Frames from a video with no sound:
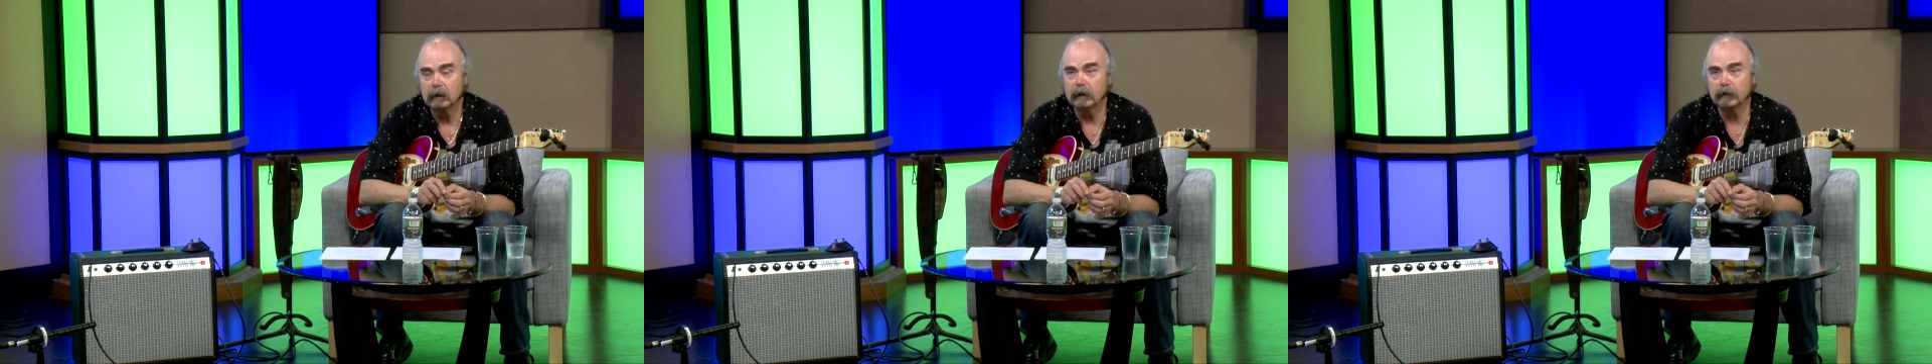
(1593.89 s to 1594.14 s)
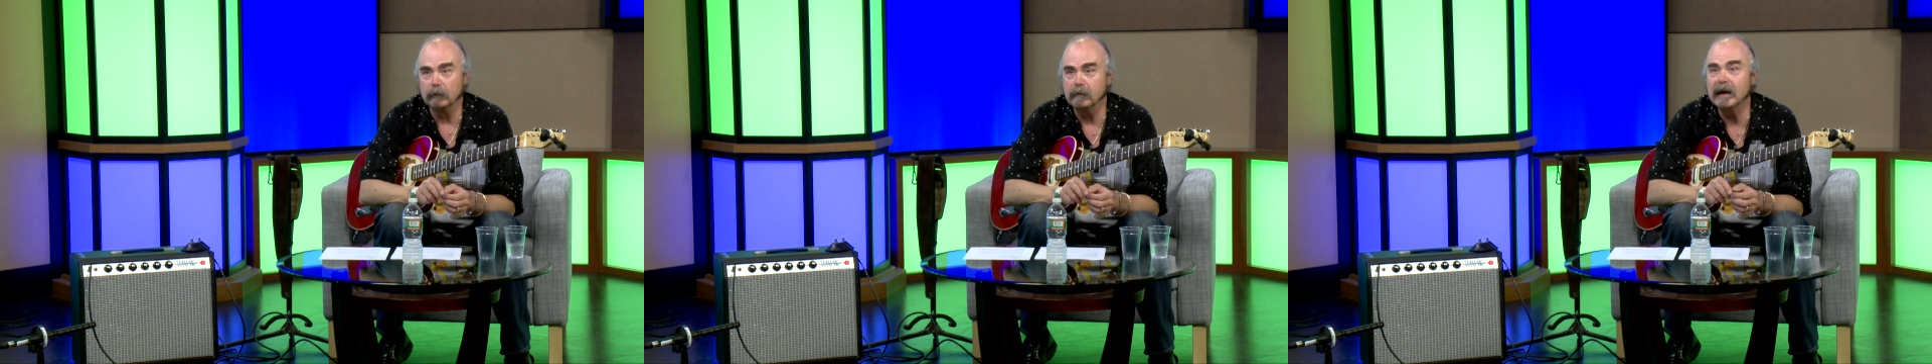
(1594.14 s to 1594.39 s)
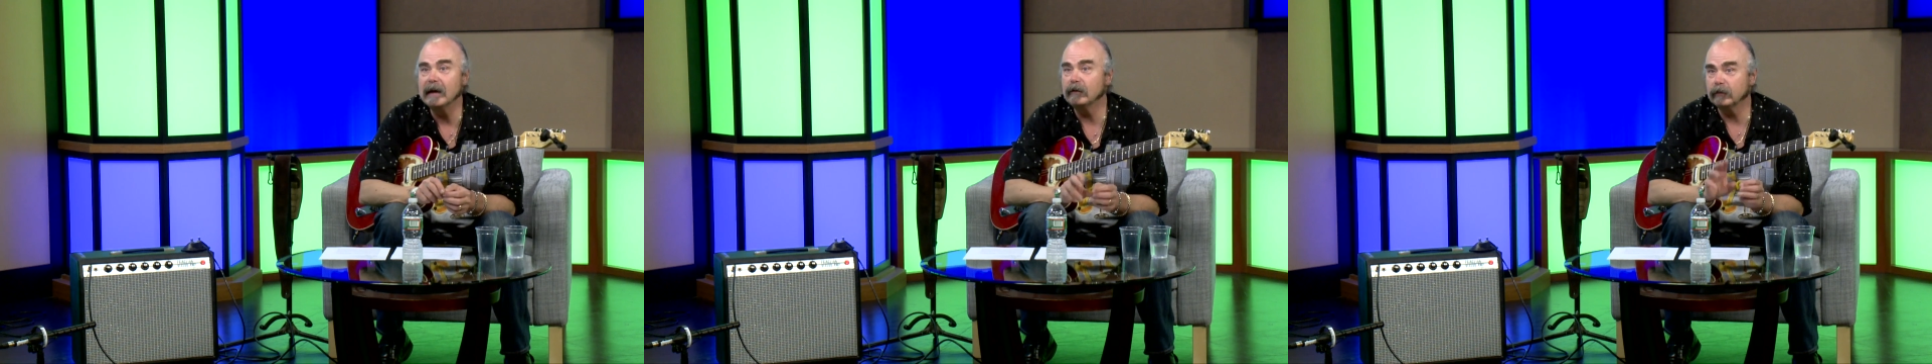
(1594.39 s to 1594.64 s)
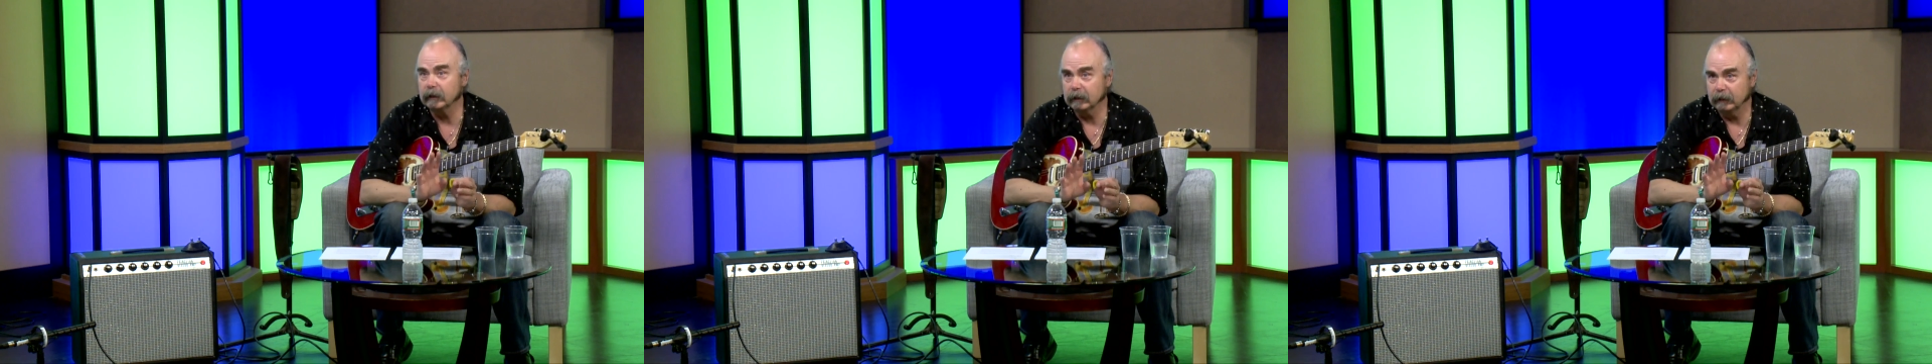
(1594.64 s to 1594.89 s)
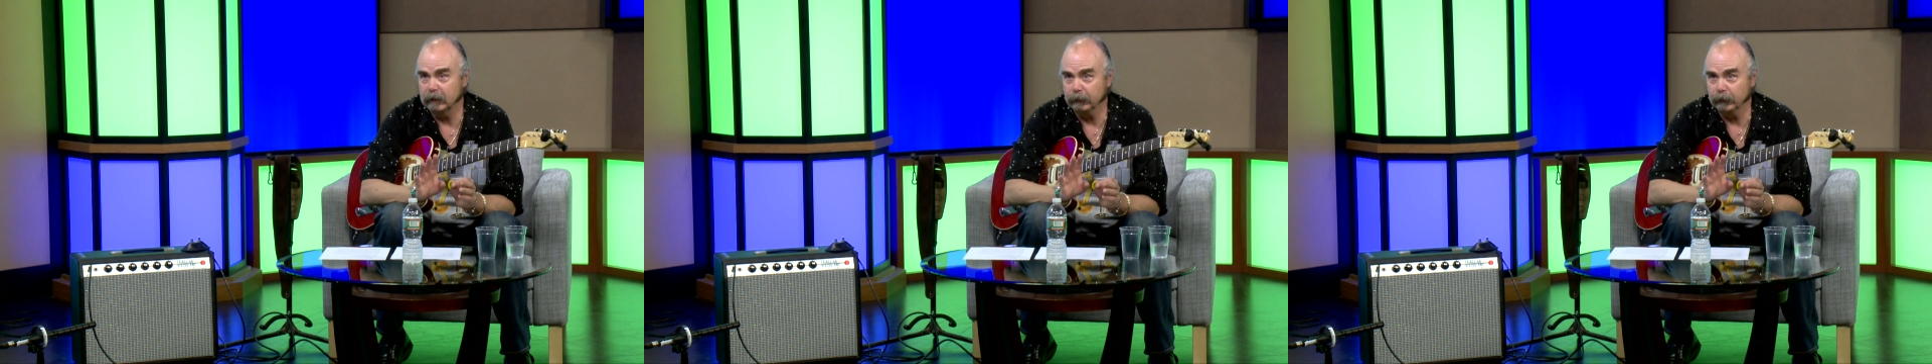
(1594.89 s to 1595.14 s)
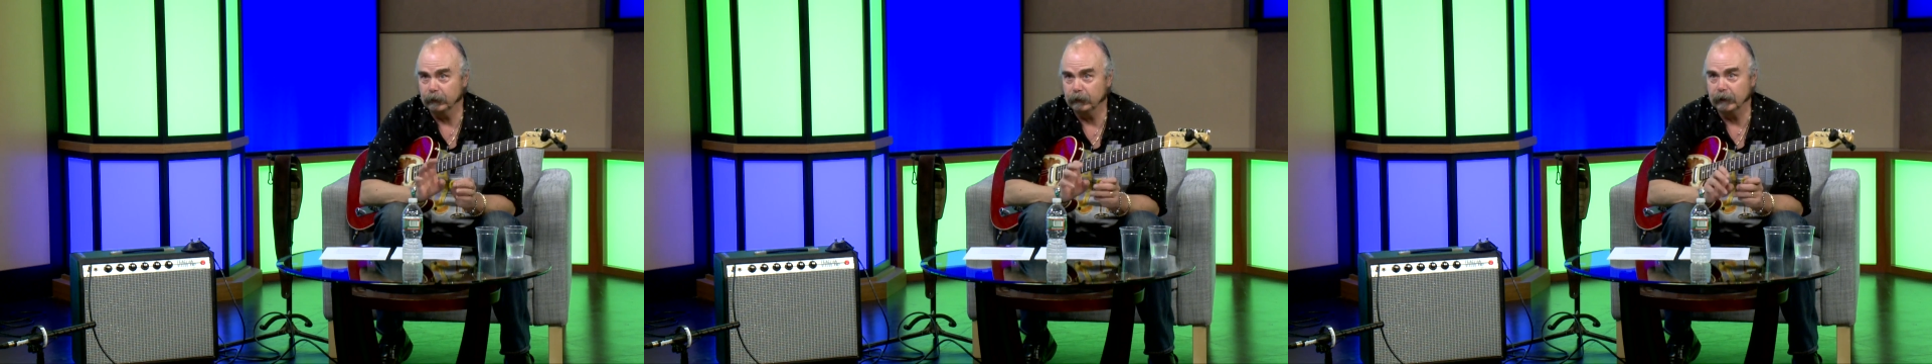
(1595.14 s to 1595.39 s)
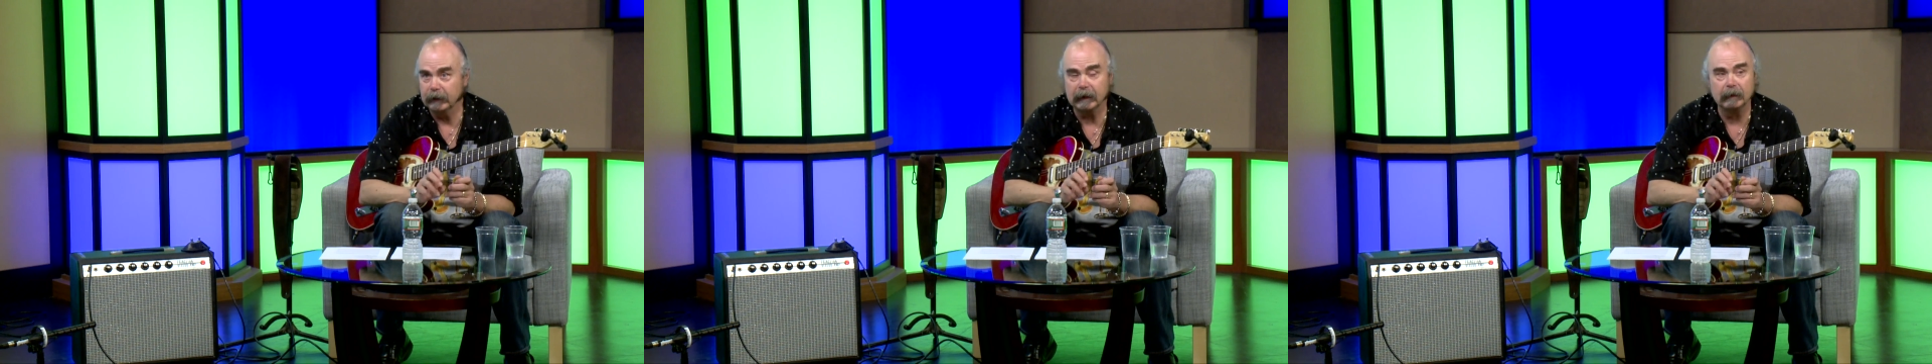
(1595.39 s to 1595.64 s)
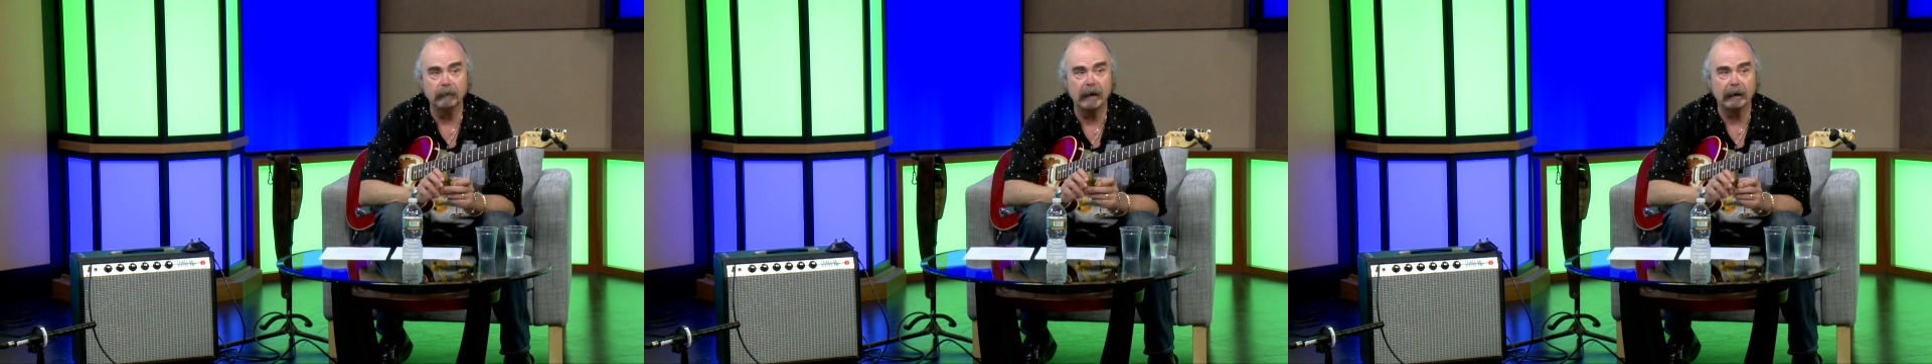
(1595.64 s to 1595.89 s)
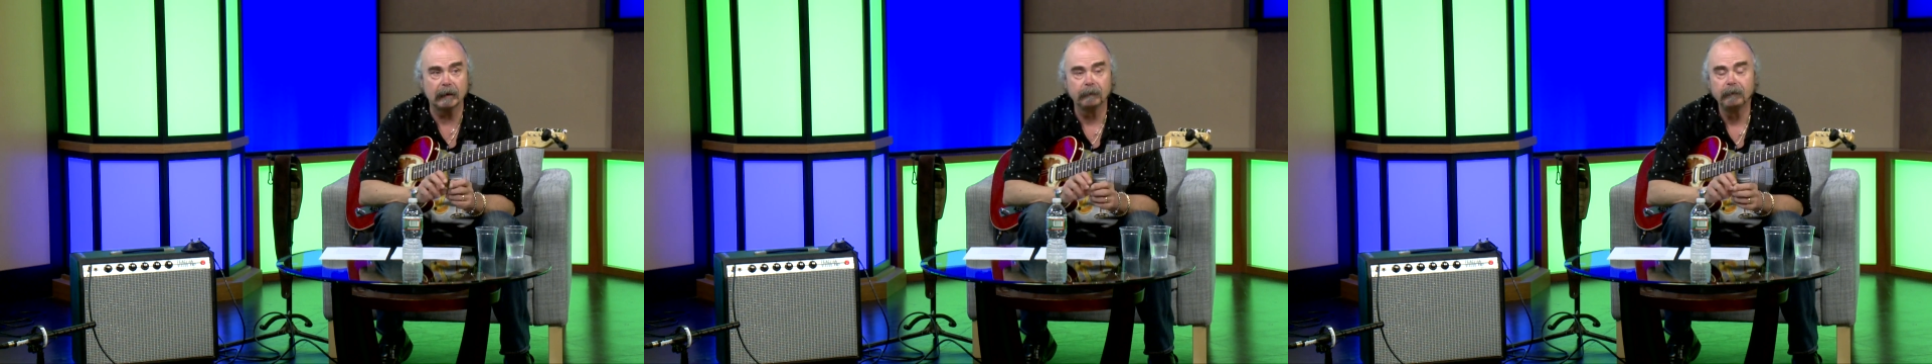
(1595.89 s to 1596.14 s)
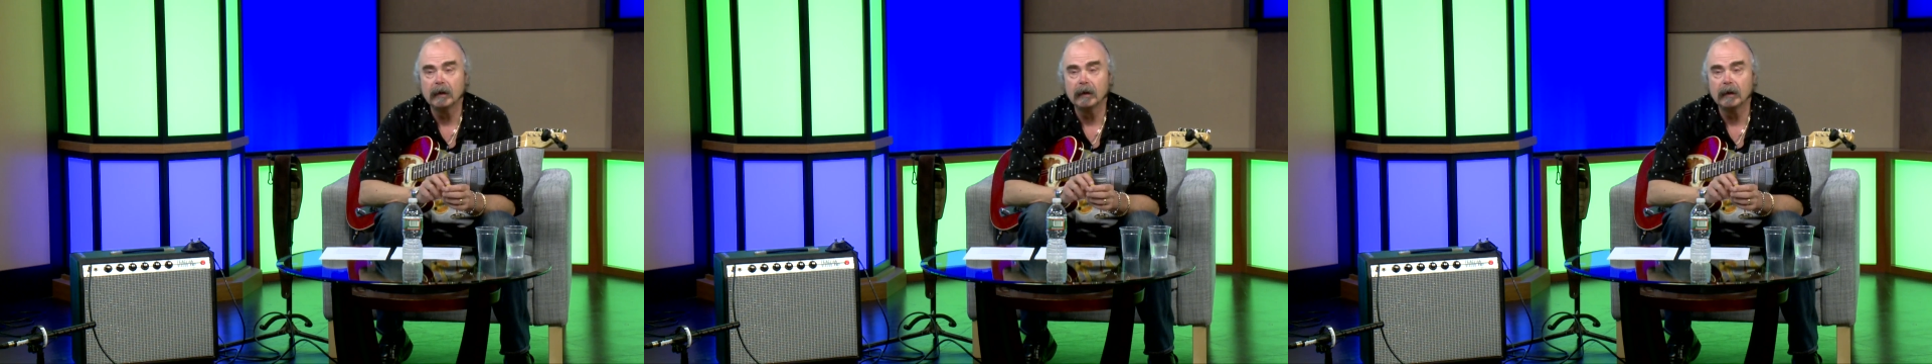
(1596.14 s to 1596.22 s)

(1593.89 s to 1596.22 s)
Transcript: It's amazing the difference that it can make.